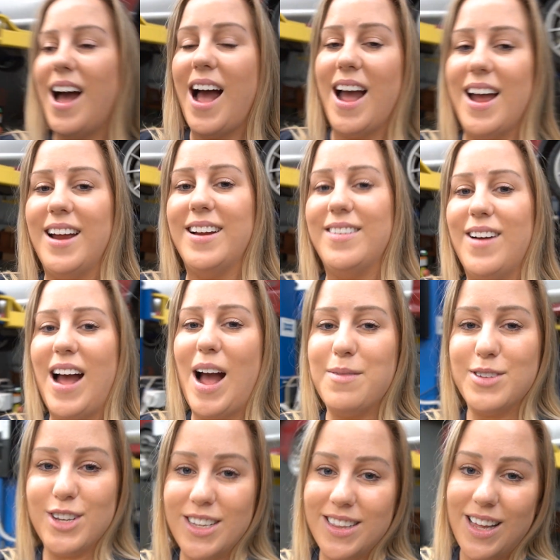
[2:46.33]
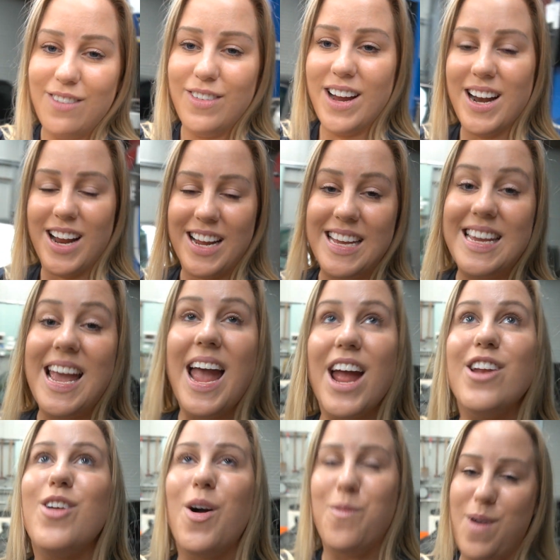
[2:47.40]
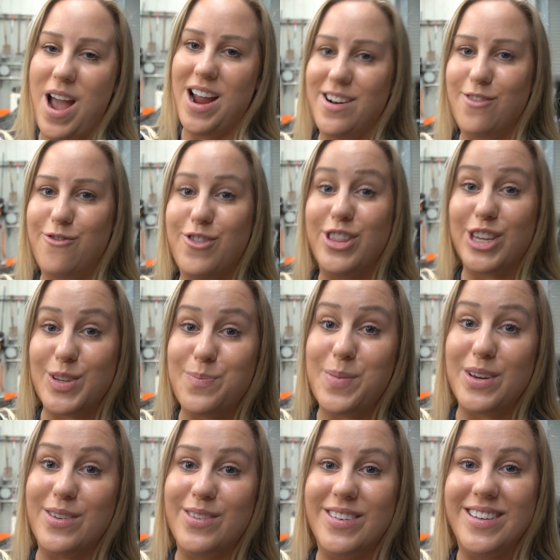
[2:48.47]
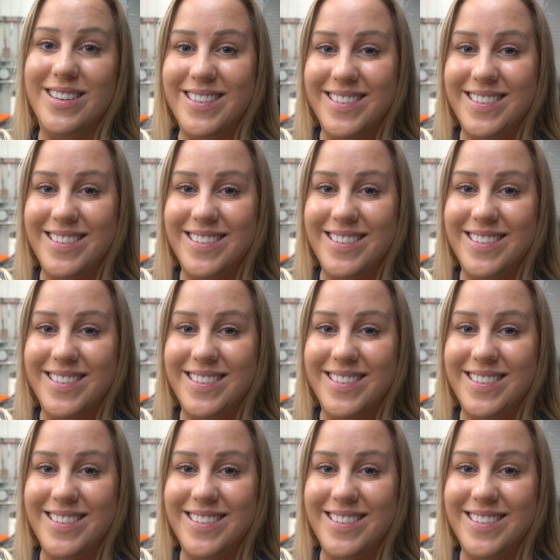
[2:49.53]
I absolutely love it and I cannot wait for this build.